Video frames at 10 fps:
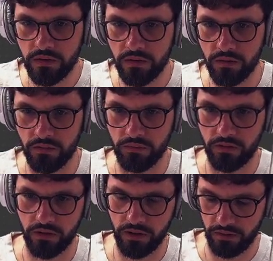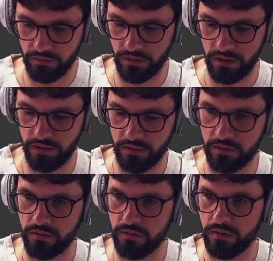Not working the way I
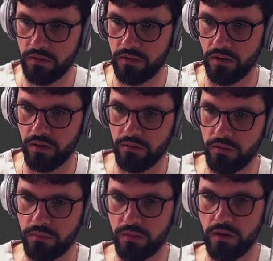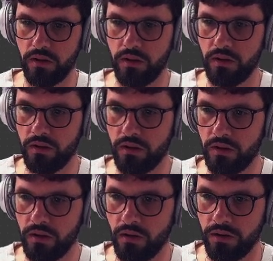thought it would.
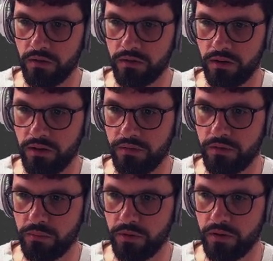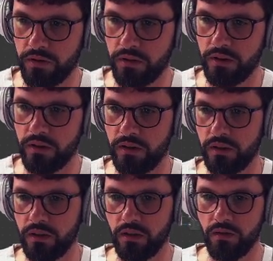Oh no, sorry, I have to put it,
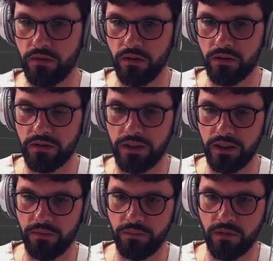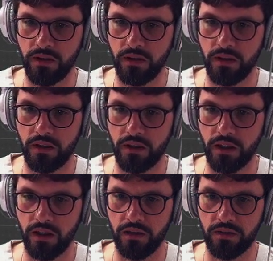of course, here.
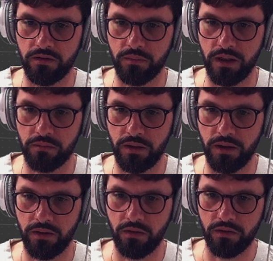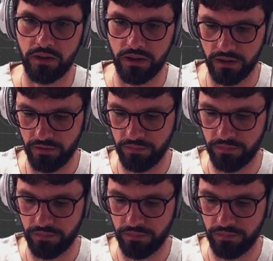This multiply node here